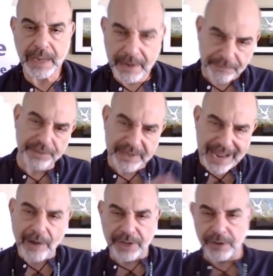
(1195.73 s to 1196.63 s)
Now, for the
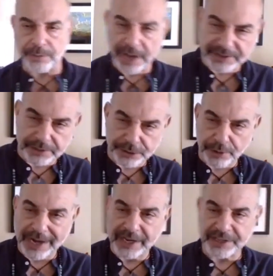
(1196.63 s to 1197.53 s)
downhill racer,
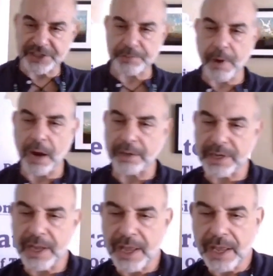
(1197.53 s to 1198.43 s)
training
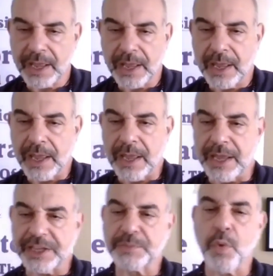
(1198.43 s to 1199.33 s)
smart
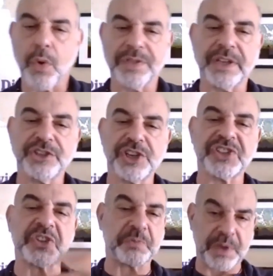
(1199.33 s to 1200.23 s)
is more than
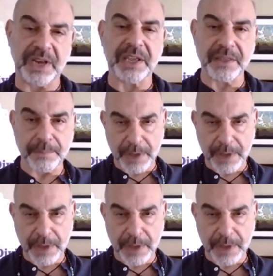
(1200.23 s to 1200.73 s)
just spinning the